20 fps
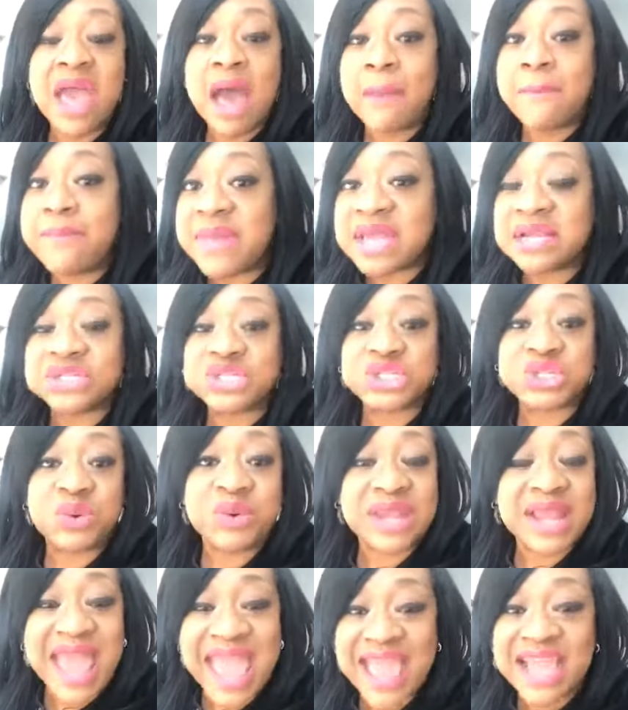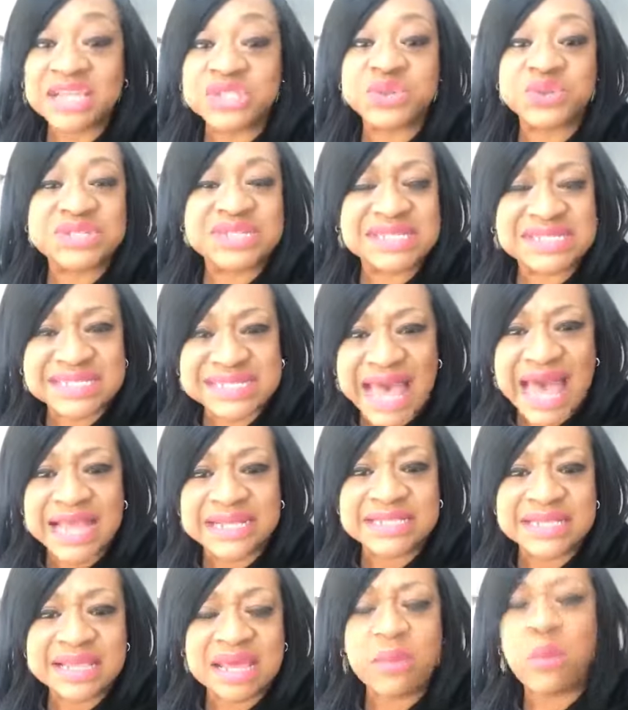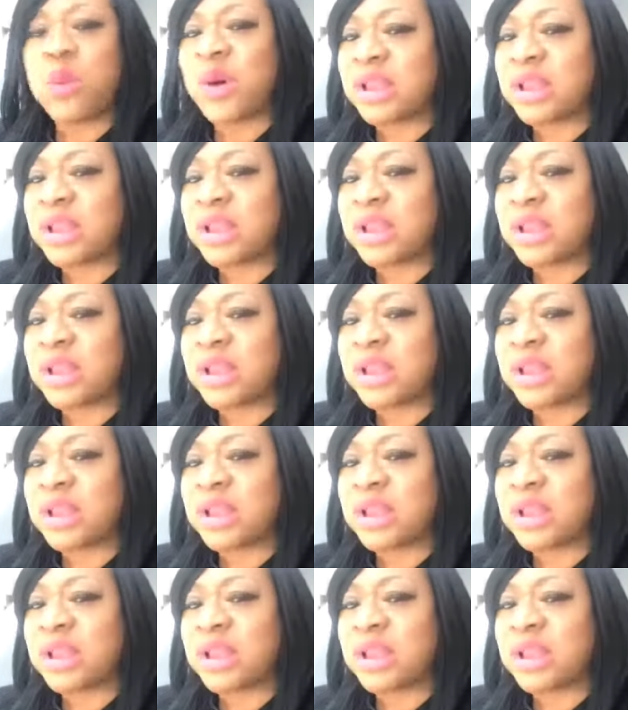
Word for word: ministering angels assigned to them?